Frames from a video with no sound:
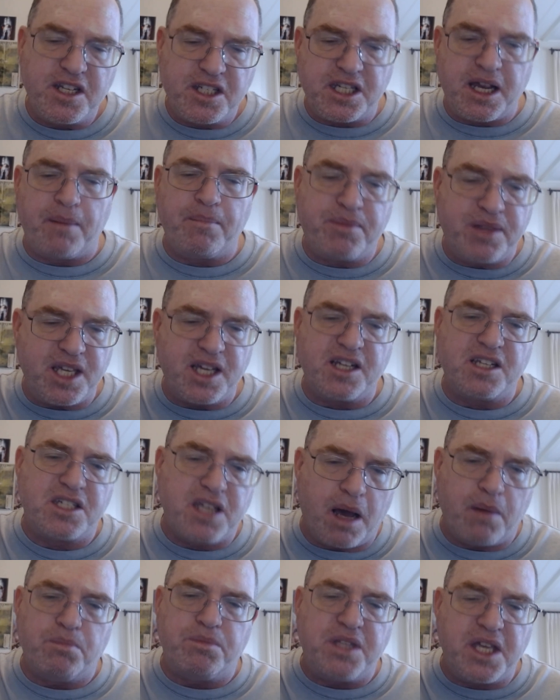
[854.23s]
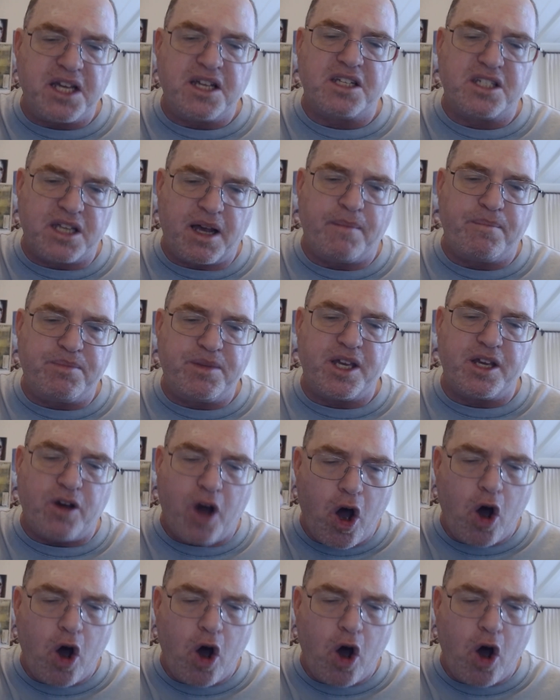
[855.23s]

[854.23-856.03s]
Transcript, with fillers: Something, something, something,